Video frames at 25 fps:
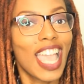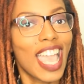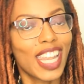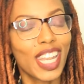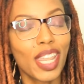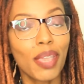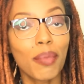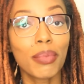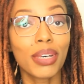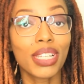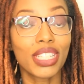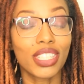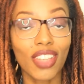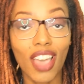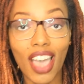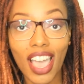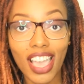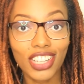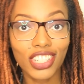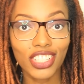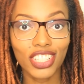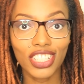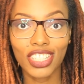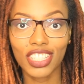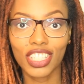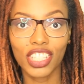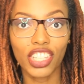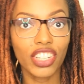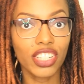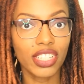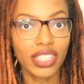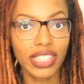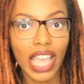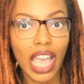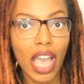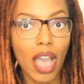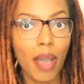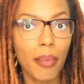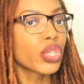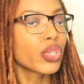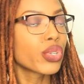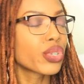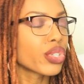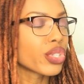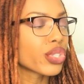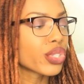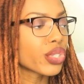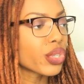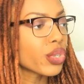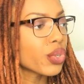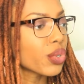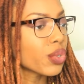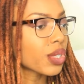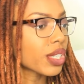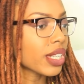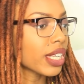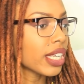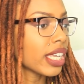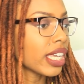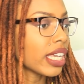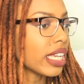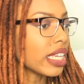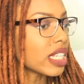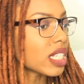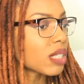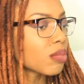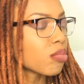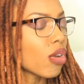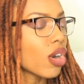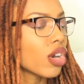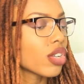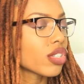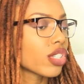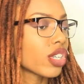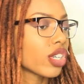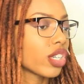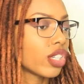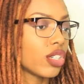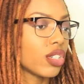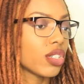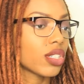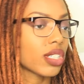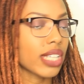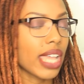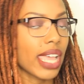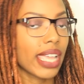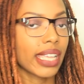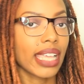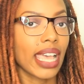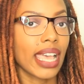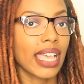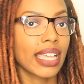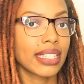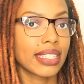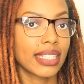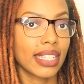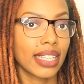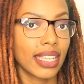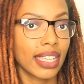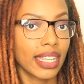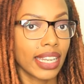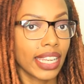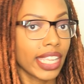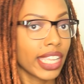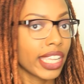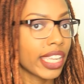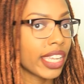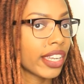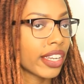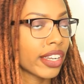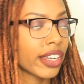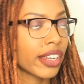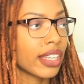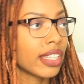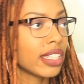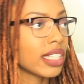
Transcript: and it massages your scalp. You just use it in small circles like I did here